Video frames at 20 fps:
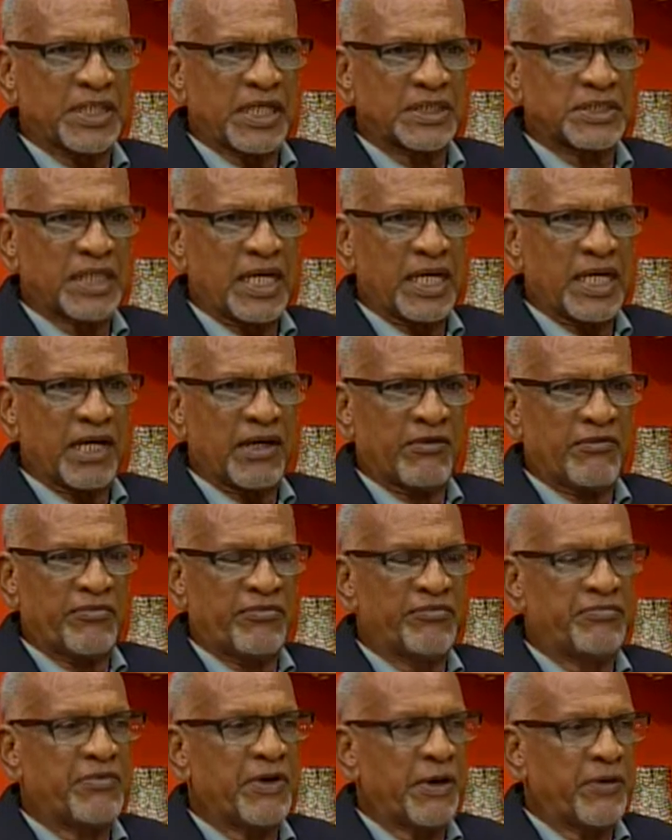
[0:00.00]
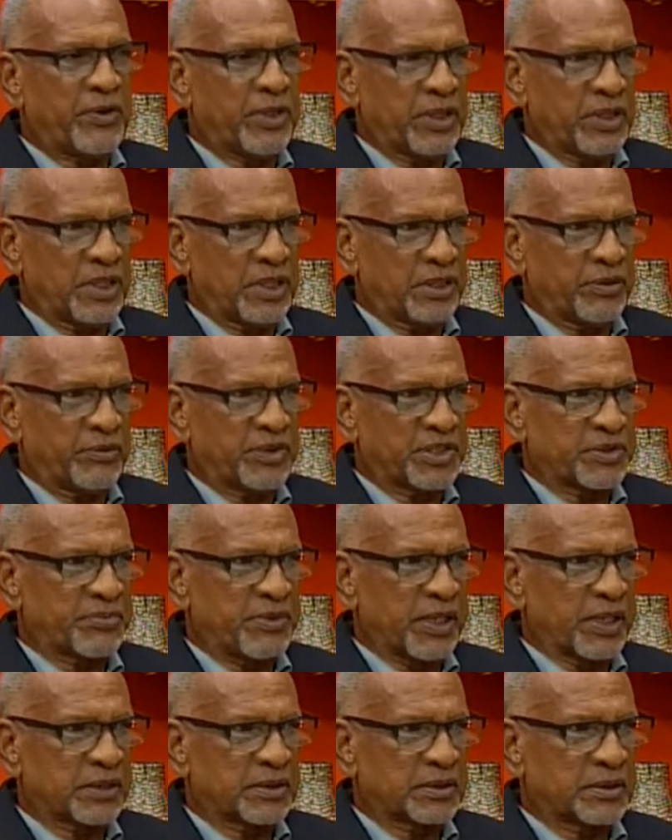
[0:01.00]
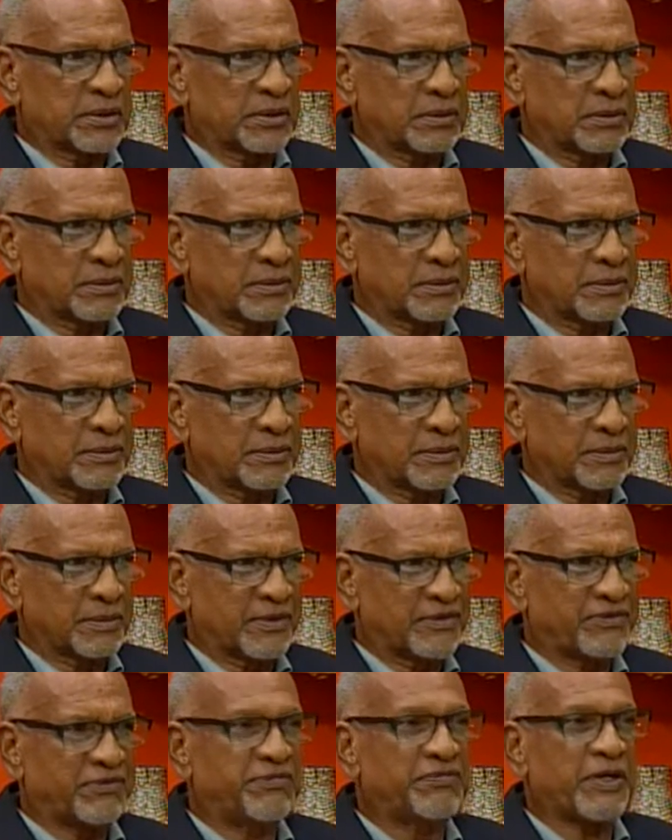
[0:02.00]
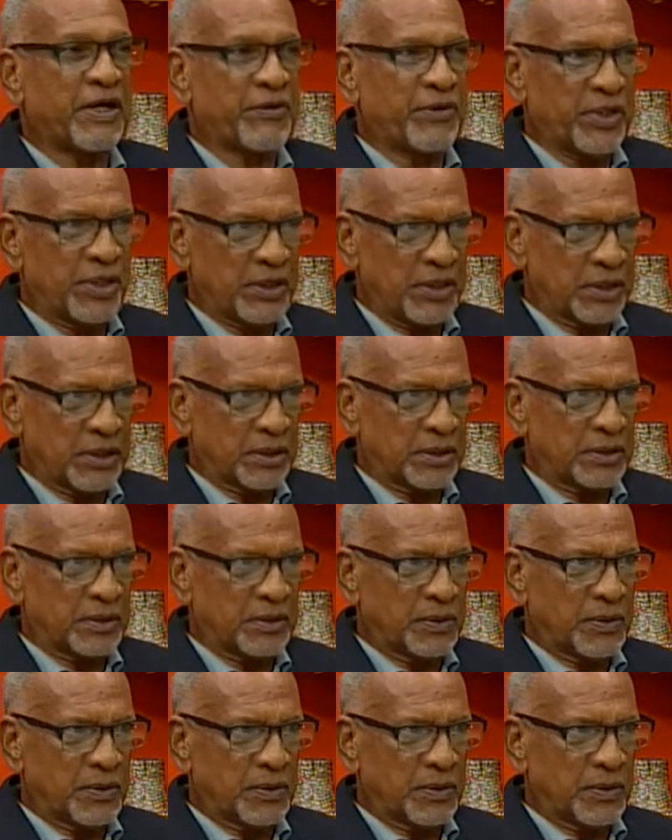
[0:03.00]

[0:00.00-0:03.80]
as I have very little respect, very little,